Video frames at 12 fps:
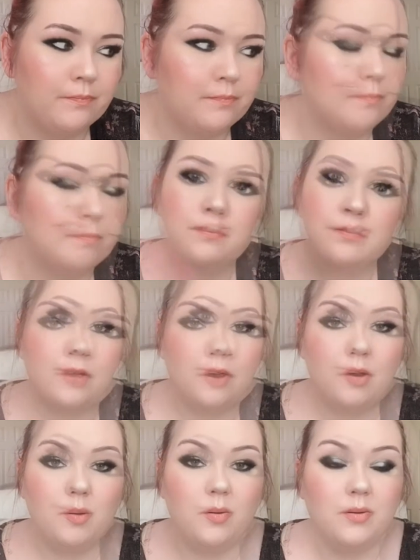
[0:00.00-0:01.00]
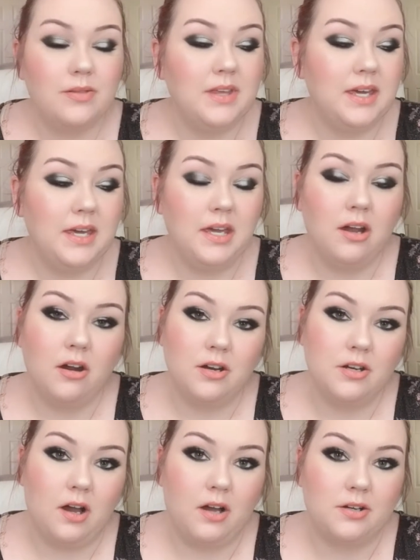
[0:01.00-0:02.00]
So the ER
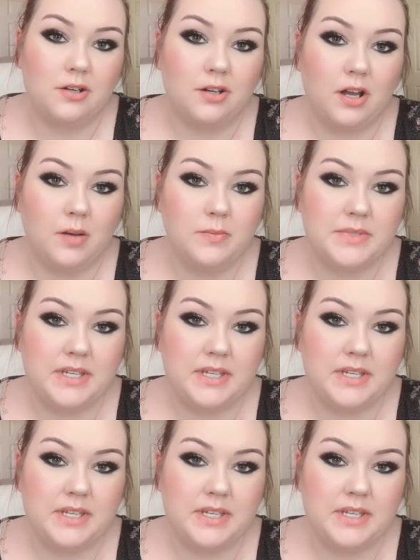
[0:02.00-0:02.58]
doctor comes